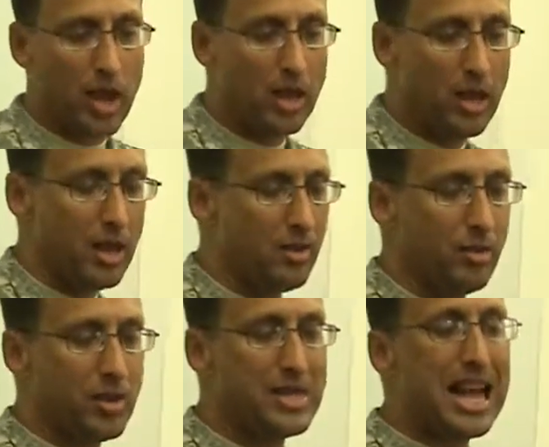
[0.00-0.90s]
Uh,
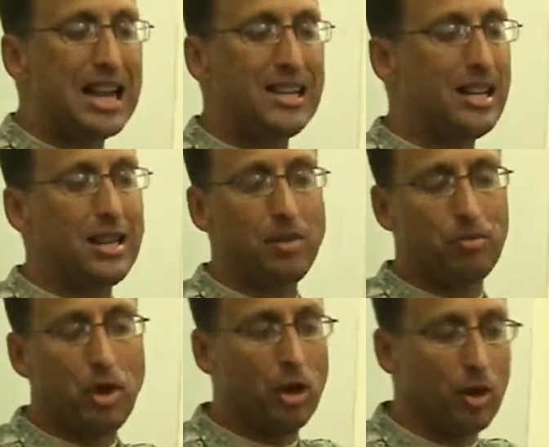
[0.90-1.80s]
90, you
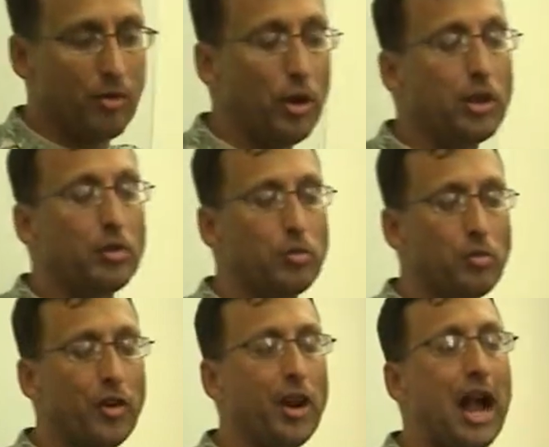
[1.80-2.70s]
know, very
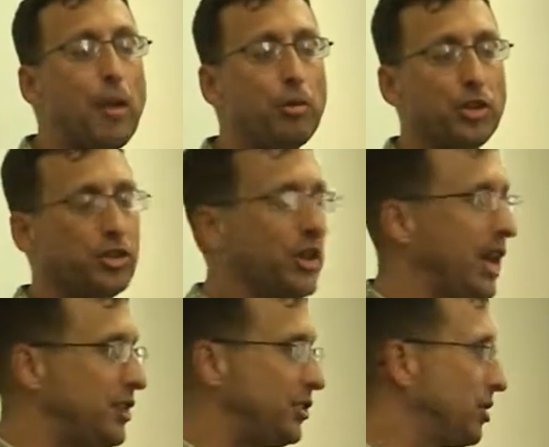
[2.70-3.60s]
very high percentage of
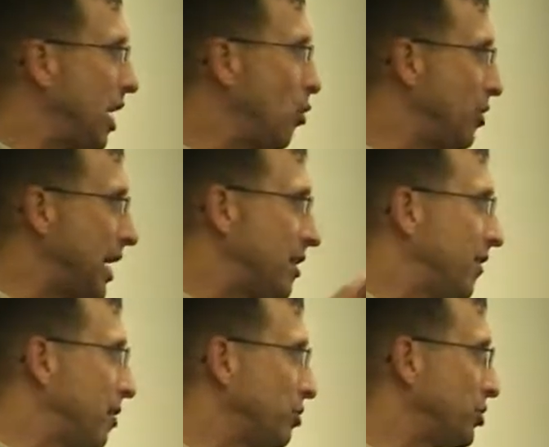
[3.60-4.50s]
cases, over
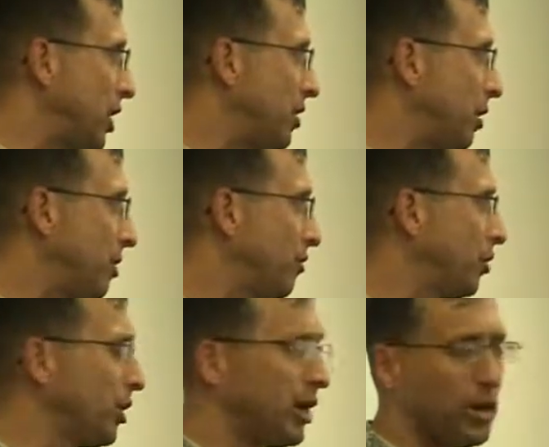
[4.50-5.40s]
95% are be
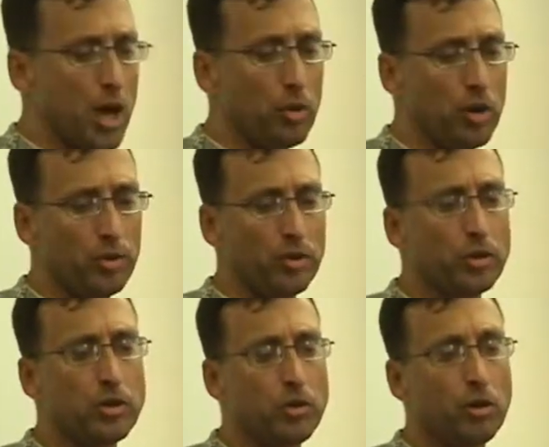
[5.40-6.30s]
fully uh,
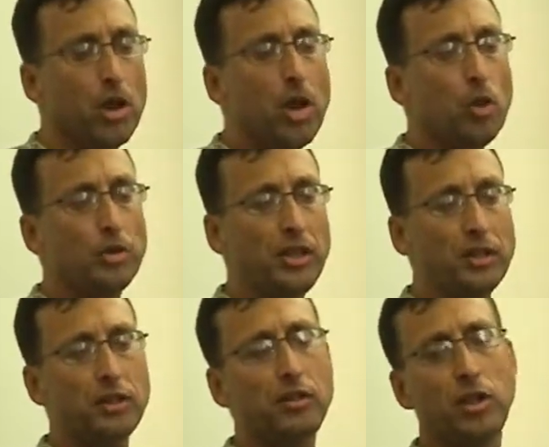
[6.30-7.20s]
reversible when they
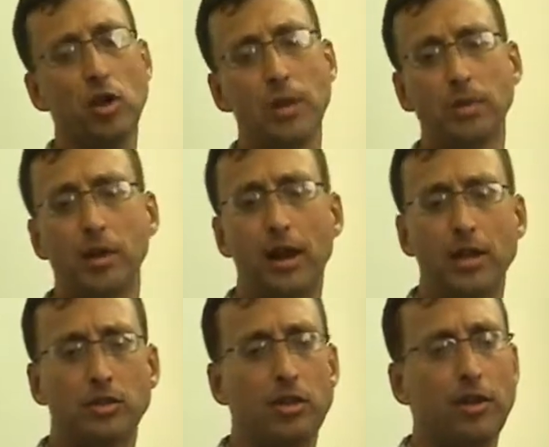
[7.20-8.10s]
discontinue hyperbaric
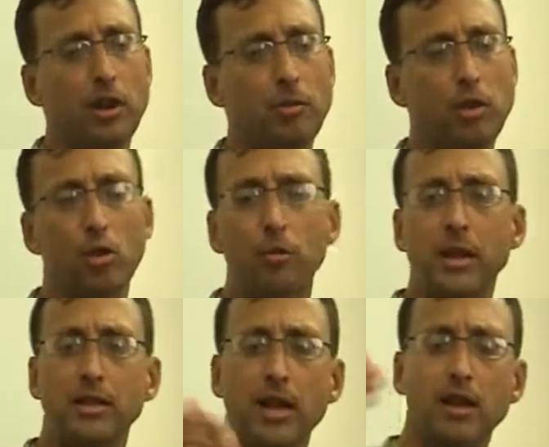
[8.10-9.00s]
oxygen therapy, though it
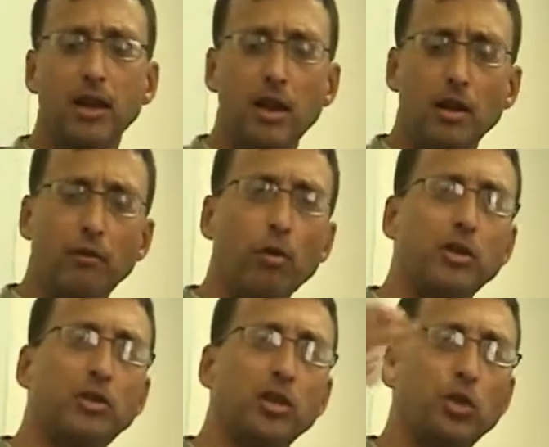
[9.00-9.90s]
may take four
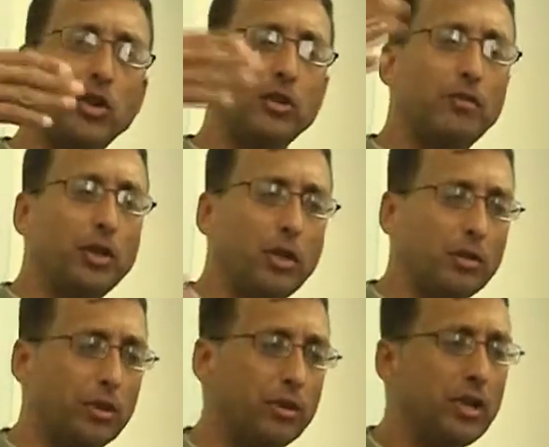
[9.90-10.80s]
to six weeks to fully
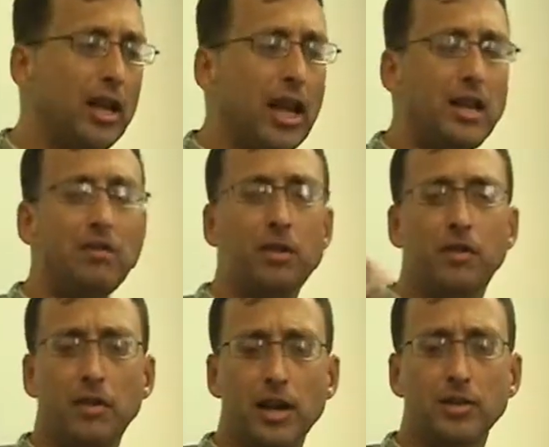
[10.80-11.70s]
reverse. And even
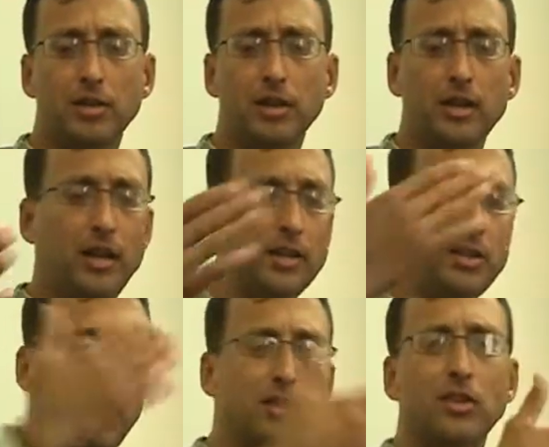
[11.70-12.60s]
if it doesn't,
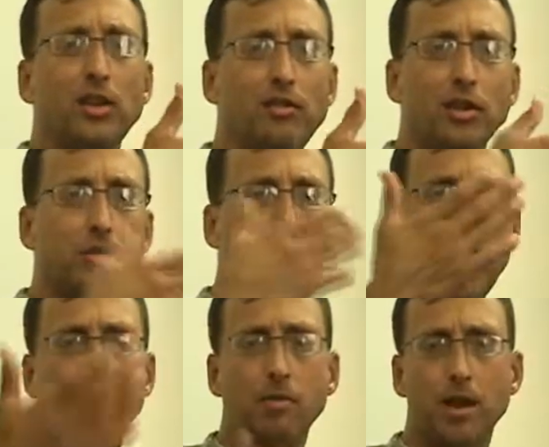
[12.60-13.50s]
it's an easily fixed
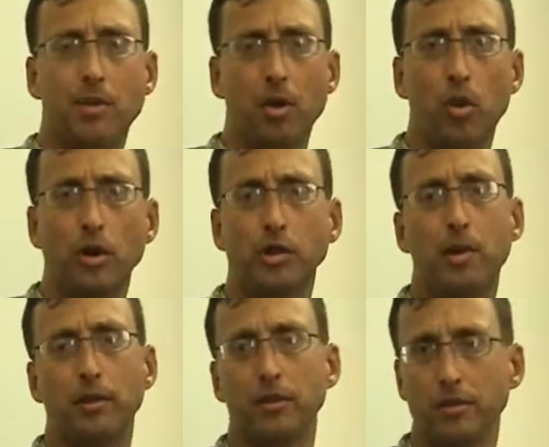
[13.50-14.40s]
problem by wearing
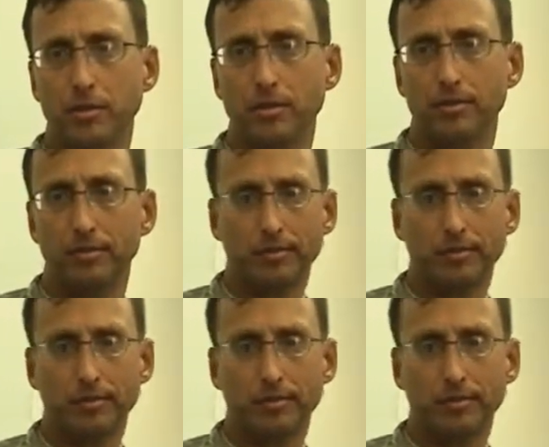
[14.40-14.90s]
spectacles.